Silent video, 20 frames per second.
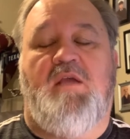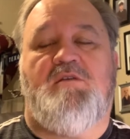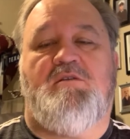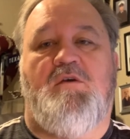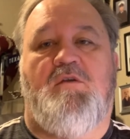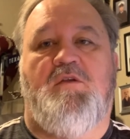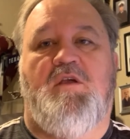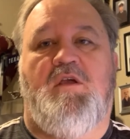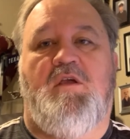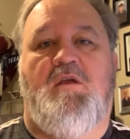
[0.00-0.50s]

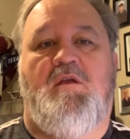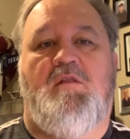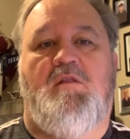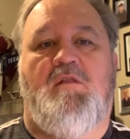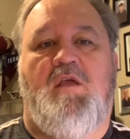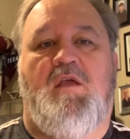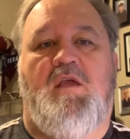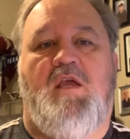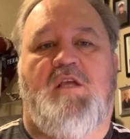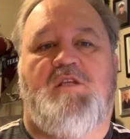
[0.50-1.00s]
So the,
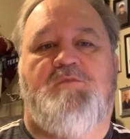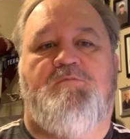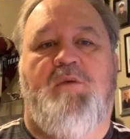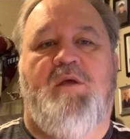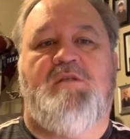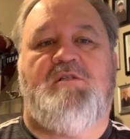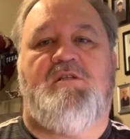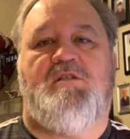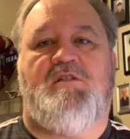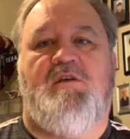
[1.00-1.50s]
the
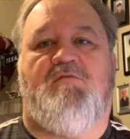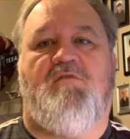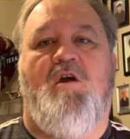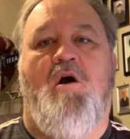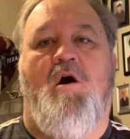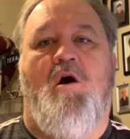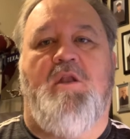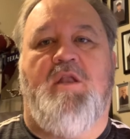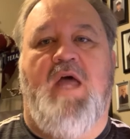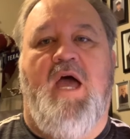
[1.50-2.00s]
expenses have
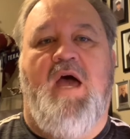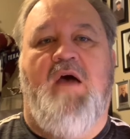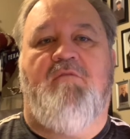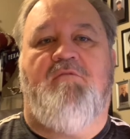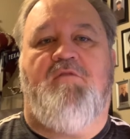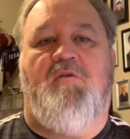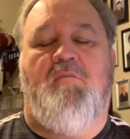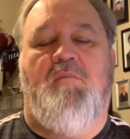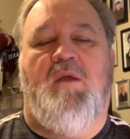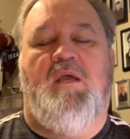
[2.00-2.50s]
gone down
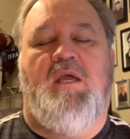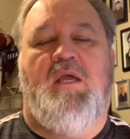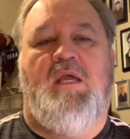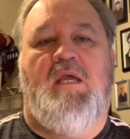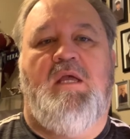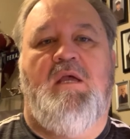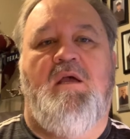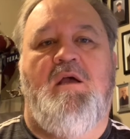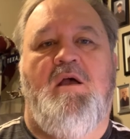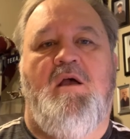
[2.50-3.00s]
for me